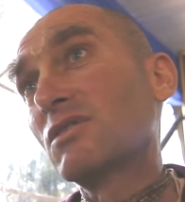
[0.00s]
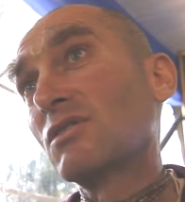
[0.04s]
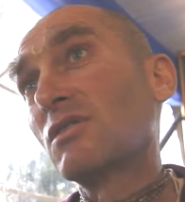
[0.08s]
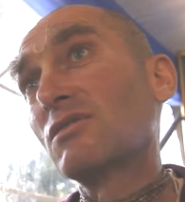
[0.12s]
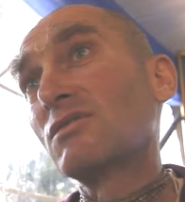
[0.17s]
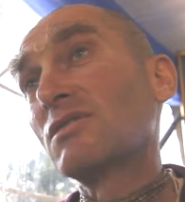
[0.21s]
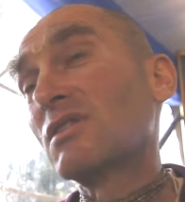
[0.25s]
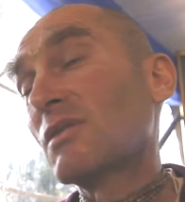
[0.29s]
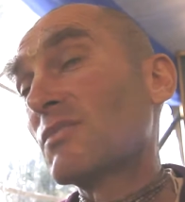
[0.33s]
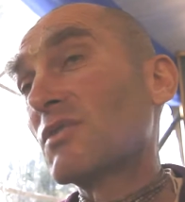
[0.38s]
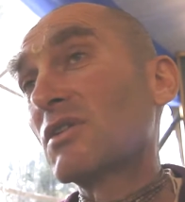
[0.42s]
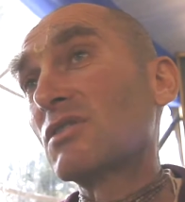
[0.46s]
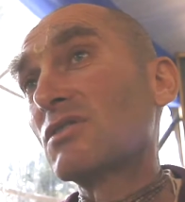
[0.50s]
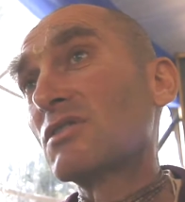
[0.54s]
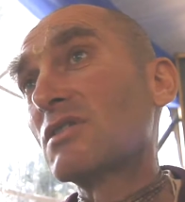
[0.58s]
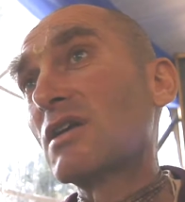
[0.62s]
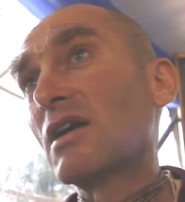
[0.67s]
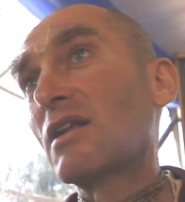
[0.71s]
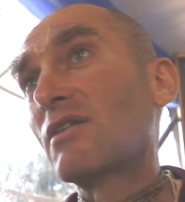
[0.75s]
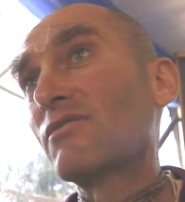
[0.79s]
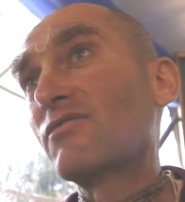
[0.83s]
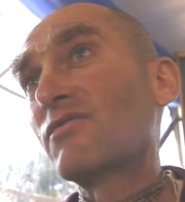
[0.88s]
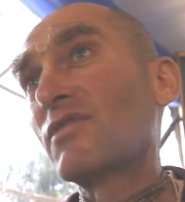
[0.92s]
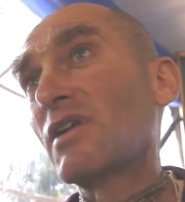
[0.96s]
Something to
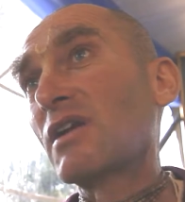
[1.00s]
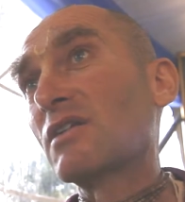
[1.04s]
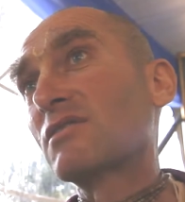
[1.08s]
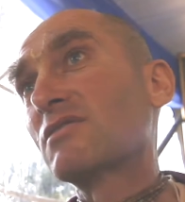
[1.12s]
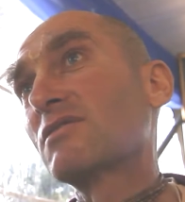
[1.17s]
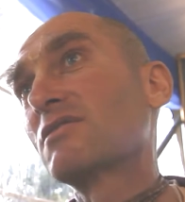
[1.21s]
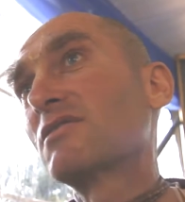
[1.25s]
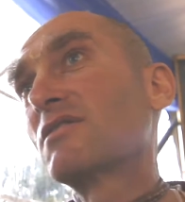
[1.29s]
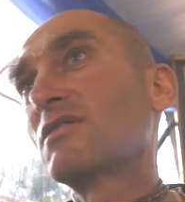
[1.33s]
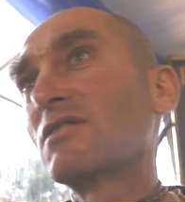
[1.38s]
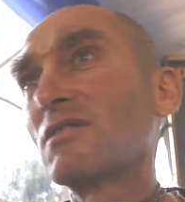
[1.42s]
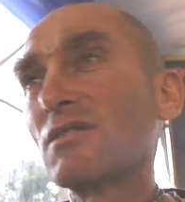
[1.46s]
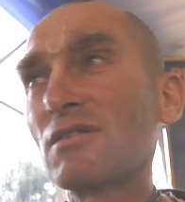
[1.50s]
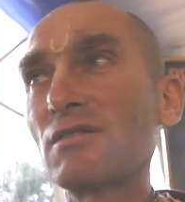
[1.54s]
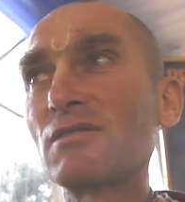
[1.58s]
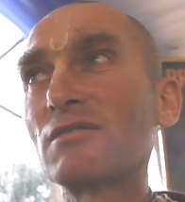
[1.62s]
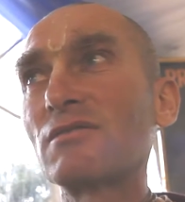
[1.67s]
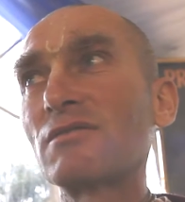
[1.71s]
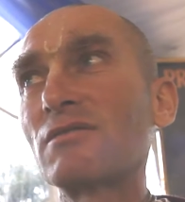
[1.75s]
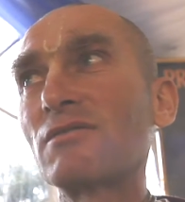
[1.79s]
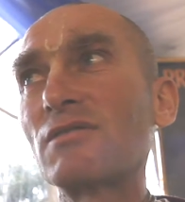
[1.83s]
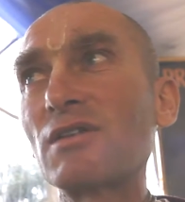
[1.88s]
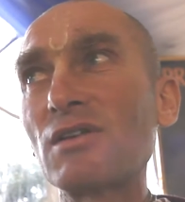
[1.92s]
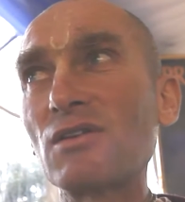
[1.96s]
that effect.
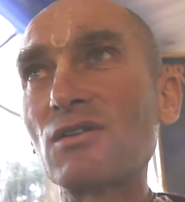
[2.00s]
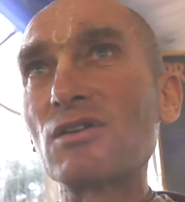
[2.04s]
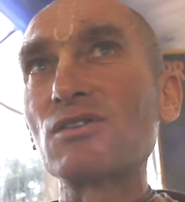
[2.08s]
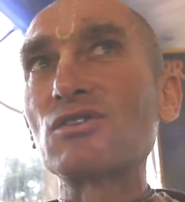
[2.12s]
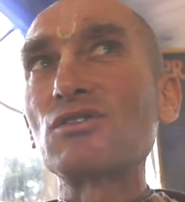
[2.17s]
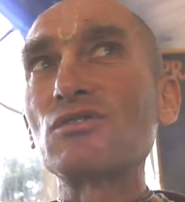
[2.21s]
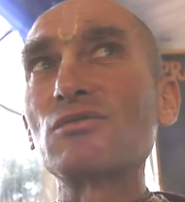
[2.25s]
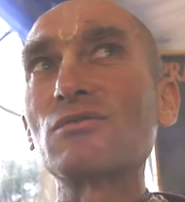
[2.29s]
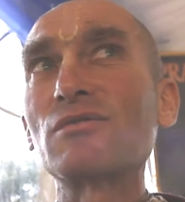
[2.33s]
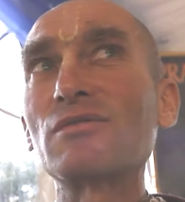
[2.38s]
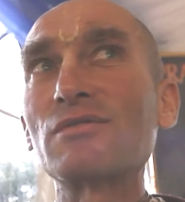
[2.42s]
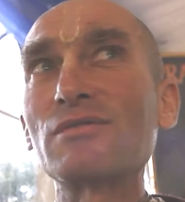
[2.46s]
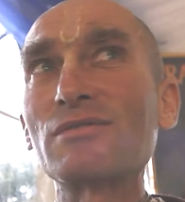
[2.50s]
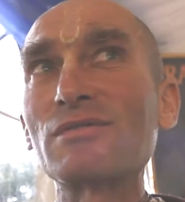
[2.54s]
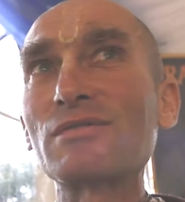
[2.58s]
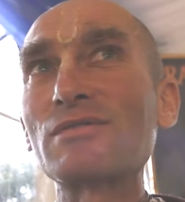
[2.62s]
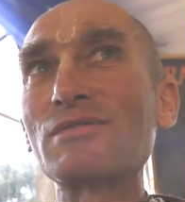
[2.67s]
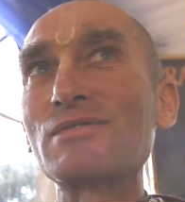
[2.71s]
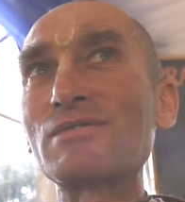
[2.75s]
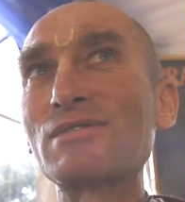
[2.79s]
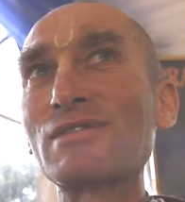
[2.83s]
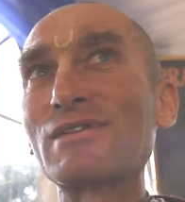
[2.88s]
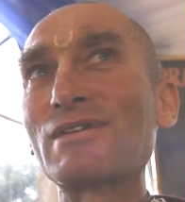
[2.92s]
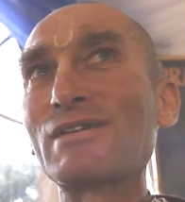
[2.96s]
And I knew I
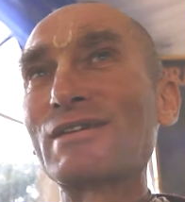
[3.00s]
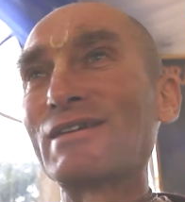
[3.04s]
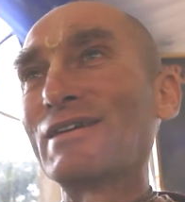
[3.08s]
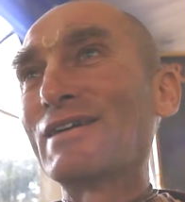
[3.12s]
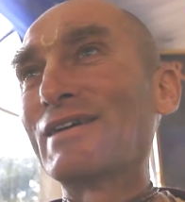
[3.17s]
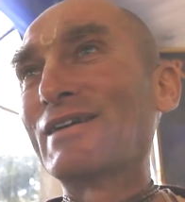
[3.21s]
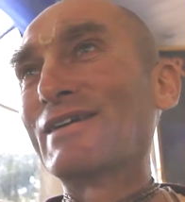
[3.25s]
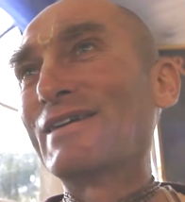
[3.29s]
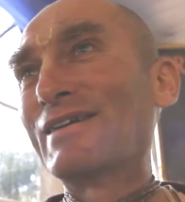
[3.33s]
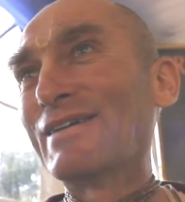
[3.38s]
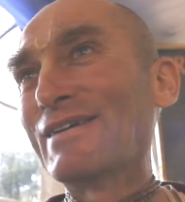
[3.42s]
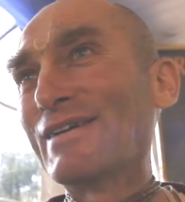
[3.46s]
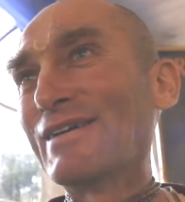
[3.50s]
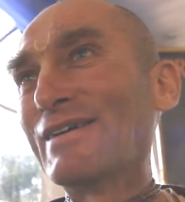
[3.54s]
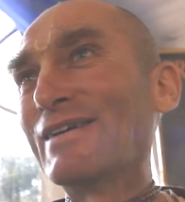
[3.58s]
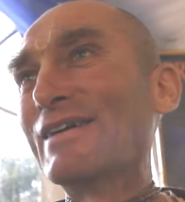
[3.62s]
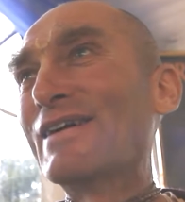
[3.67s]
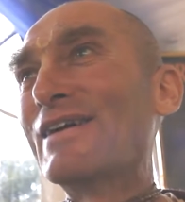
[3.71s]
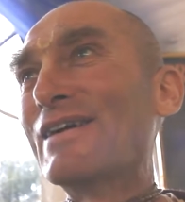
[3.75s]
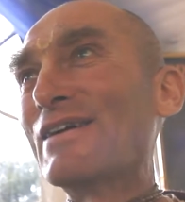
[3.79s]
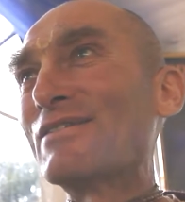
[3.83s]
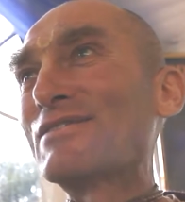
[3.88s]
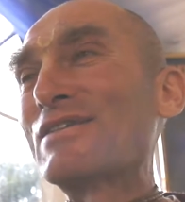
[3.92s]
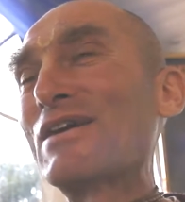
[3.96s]
was,
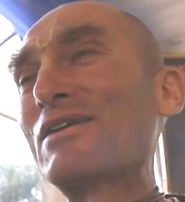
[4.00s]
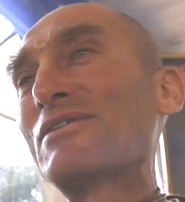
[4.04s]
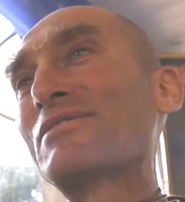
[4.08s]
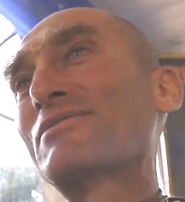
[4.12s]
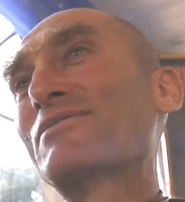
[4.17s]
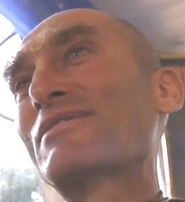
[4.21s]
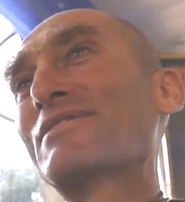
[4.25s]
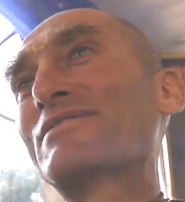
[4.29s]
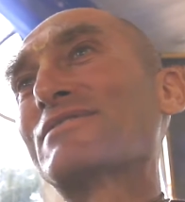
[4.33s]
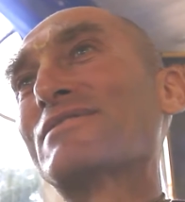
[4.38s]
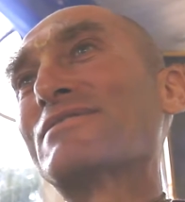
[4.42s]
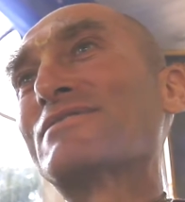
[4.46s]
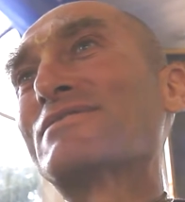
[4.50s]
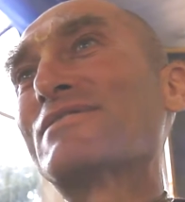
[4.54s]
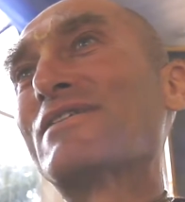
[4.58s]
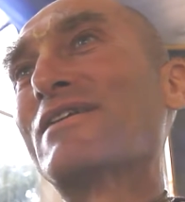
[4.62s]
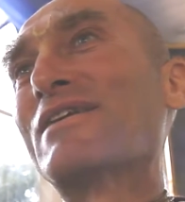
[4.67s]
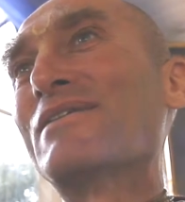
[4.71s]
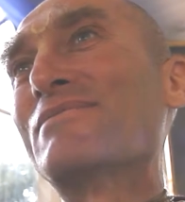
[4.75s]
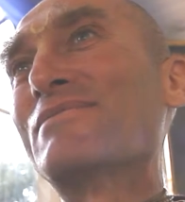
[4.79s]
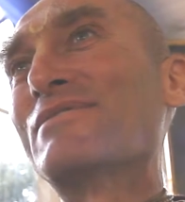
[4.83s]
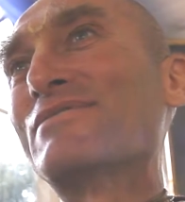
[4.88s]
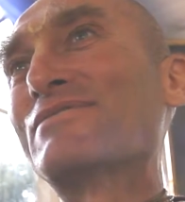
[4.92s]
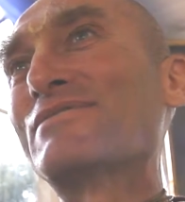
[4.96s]
it's only a question of
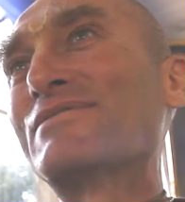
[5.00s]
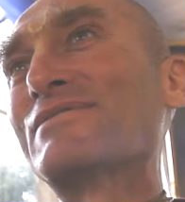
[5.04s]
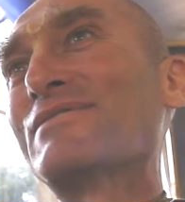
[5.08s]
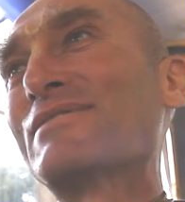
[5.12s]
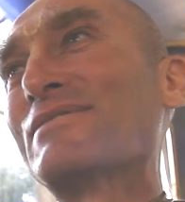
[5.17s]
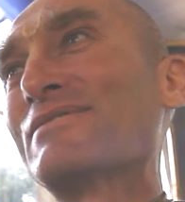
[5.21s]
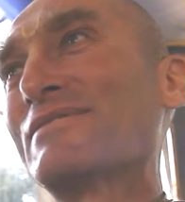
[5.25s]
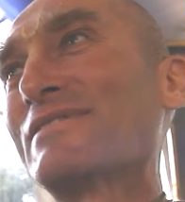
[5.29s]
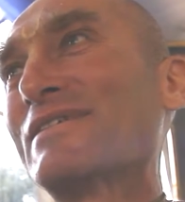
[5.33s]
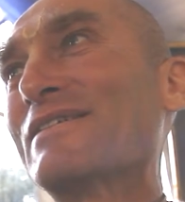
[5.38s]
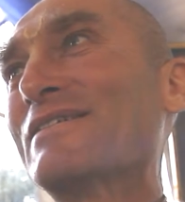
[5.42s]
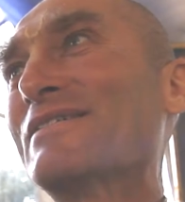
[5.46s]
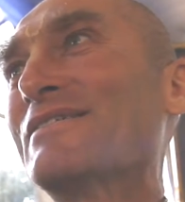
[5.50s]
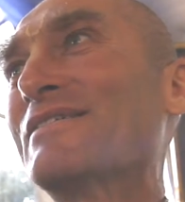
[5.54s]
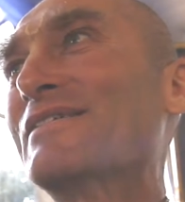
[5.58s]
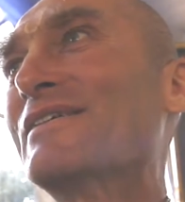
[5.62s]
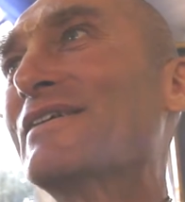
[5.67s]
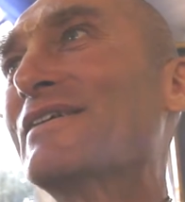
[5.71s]
time before I was going to